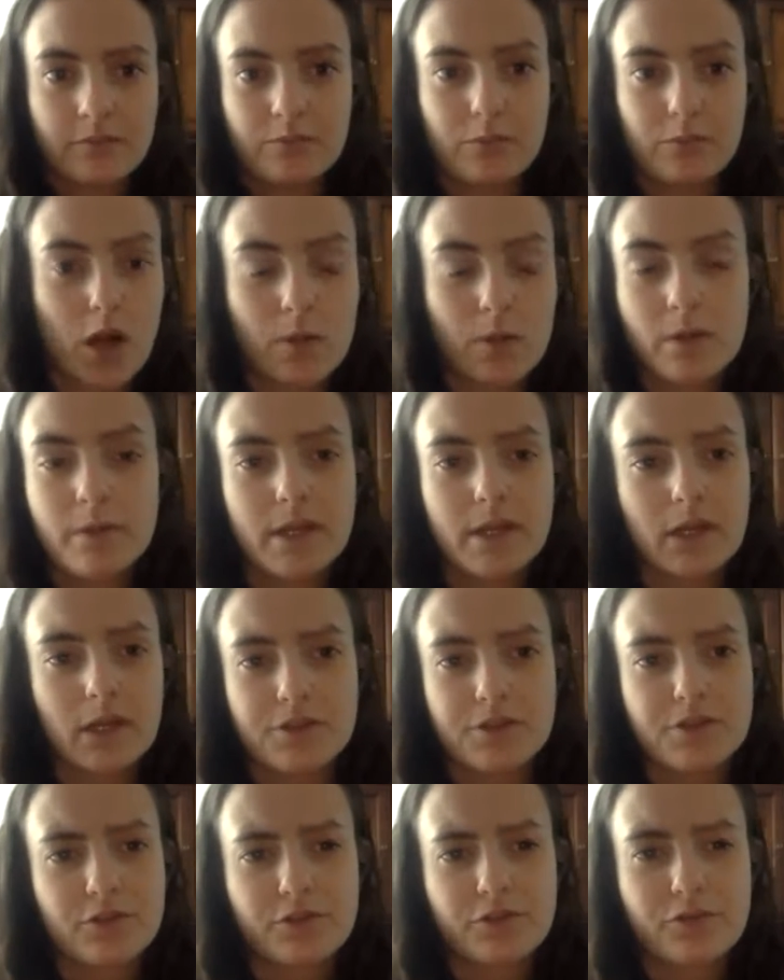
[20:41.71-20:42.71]
probably
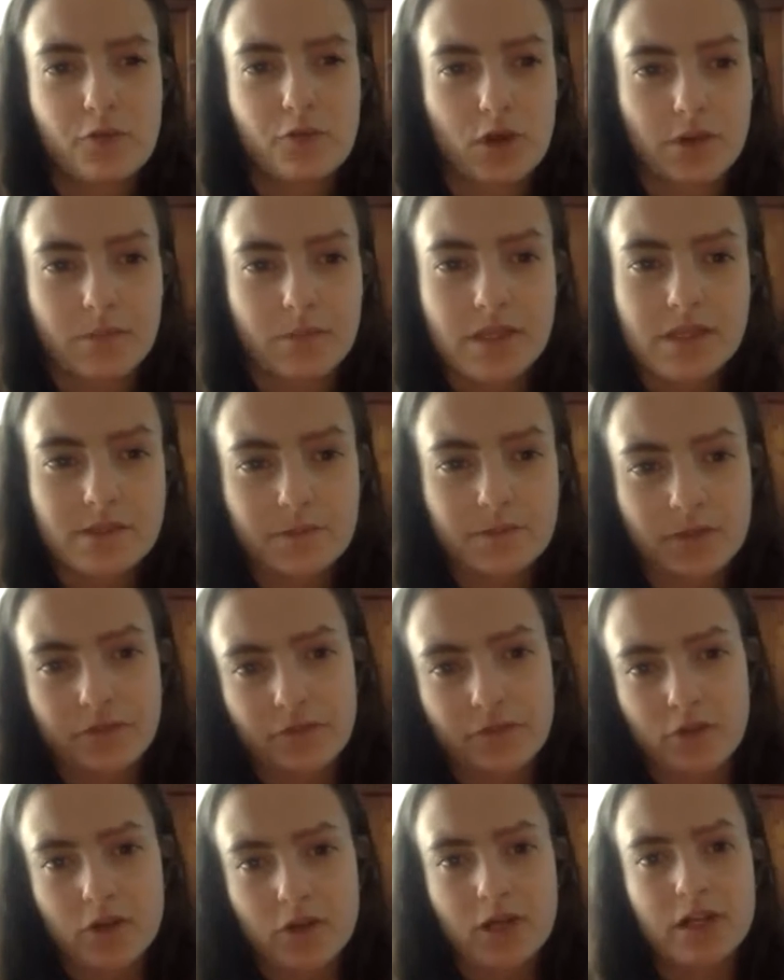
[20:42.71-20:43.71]
also 4 months
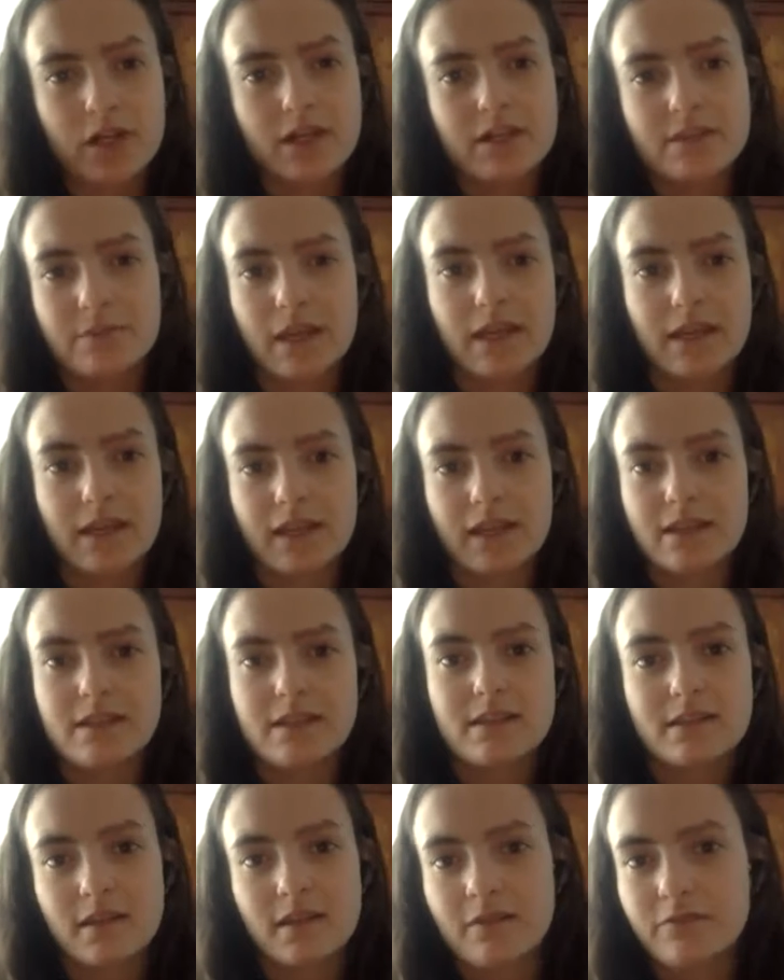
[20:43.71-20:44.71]
before is my
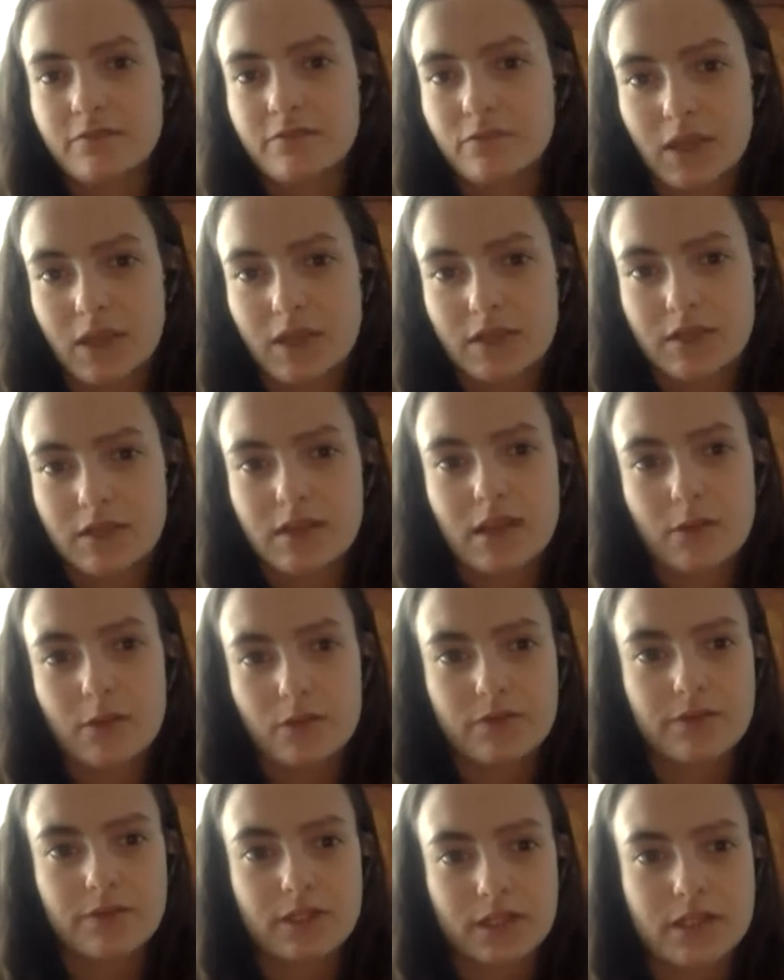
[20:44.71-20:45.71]
guess of when they
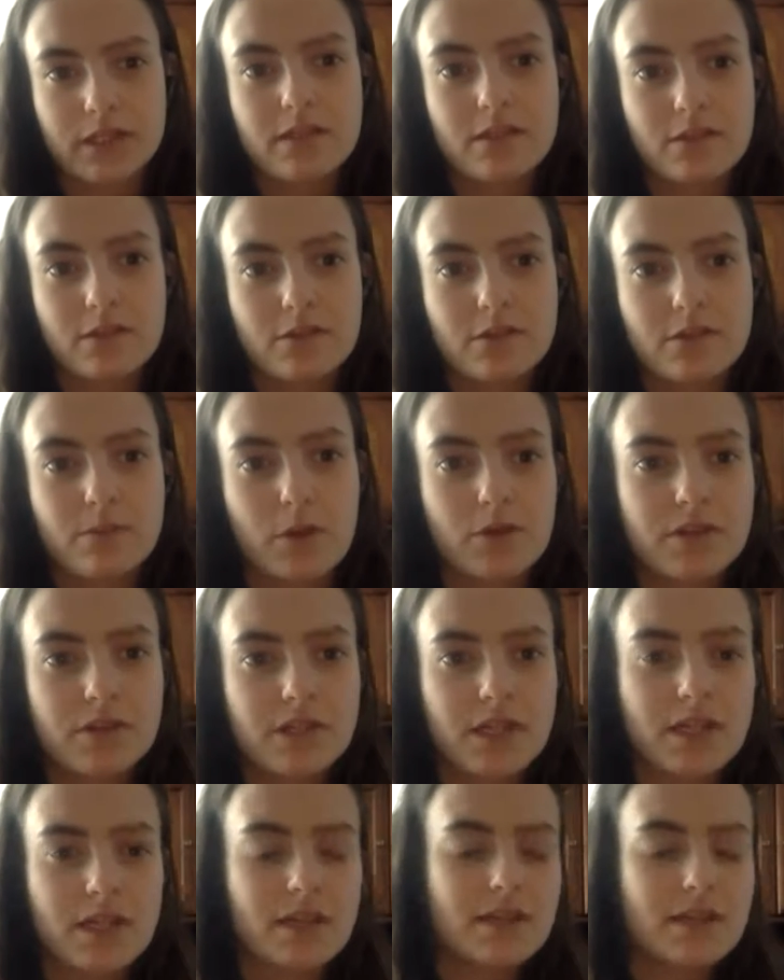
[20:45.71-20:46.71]
would release those
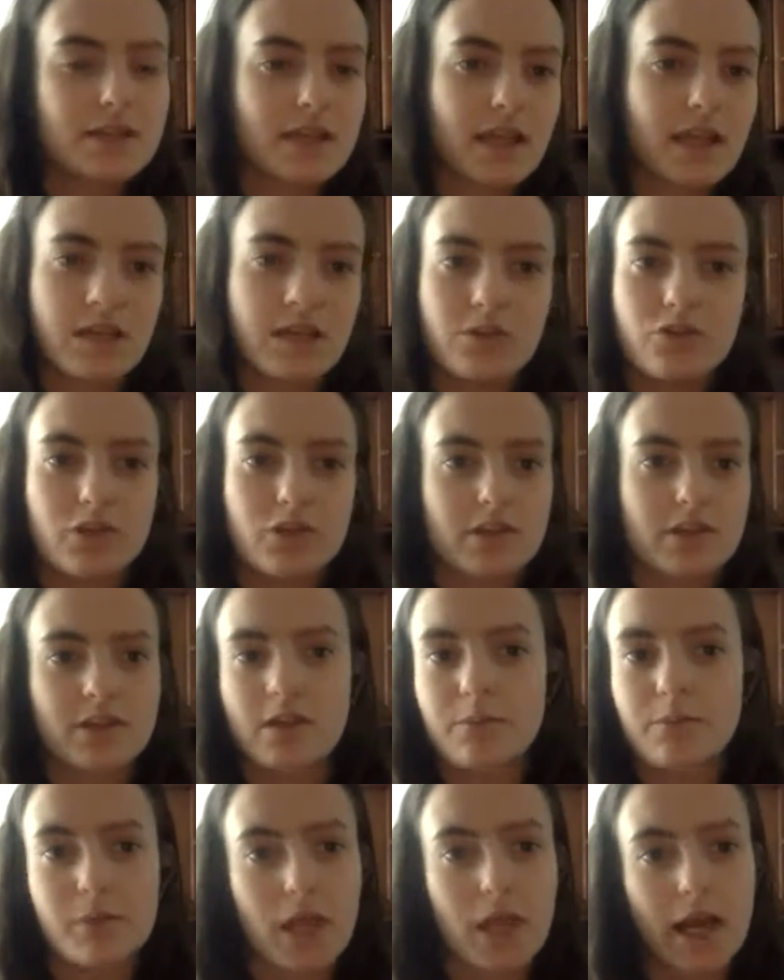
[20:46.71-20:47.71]
postings, and you just
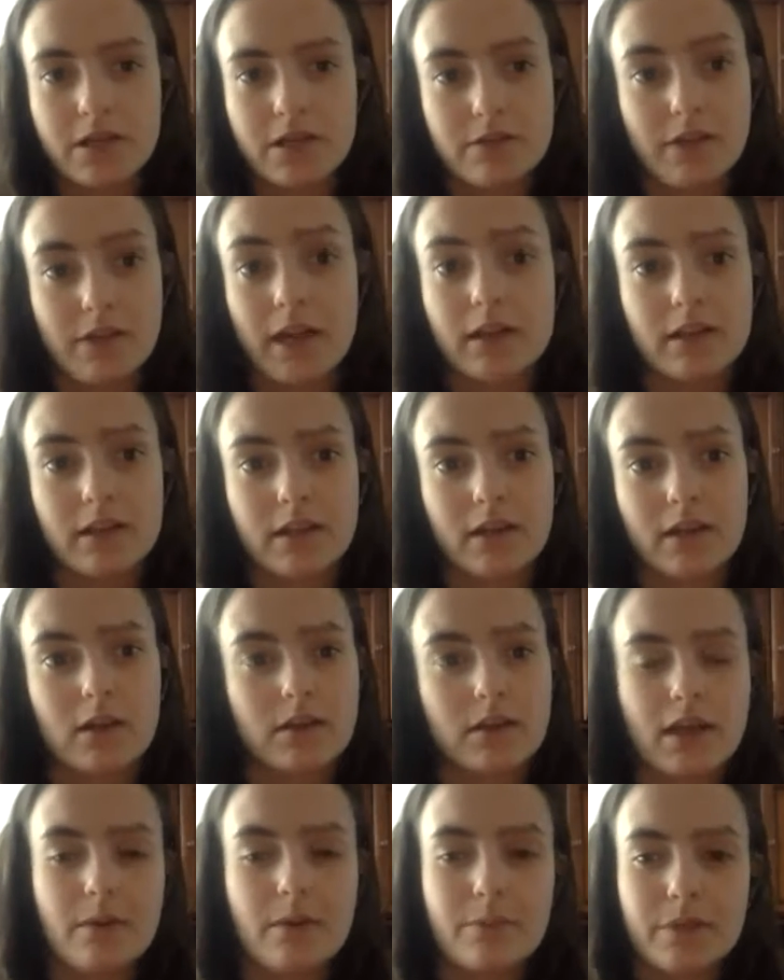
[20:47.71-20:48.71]
apply directly on
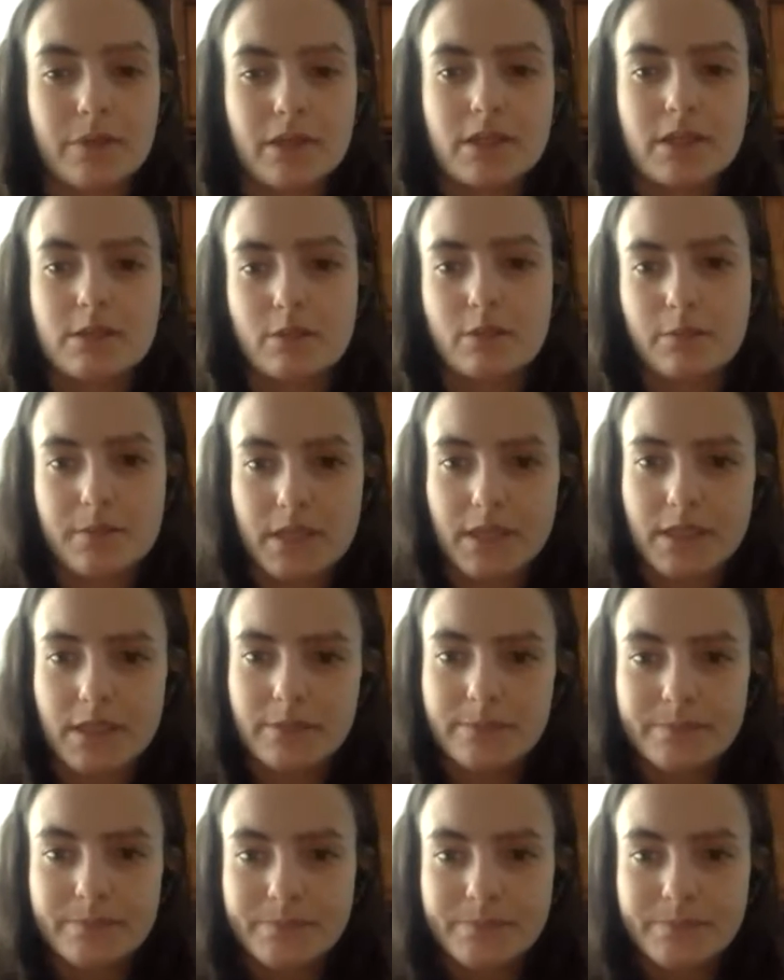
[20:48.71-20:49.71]
the company's website.